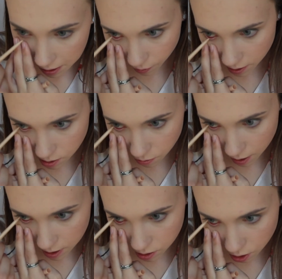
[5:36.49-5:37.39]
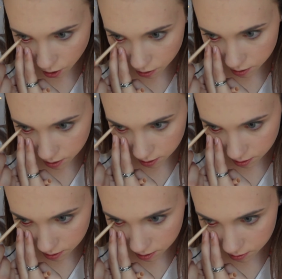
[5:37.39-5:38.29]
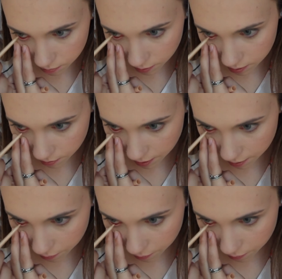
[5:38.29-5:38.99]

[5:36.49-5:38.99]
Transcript: When do I don't? When do I,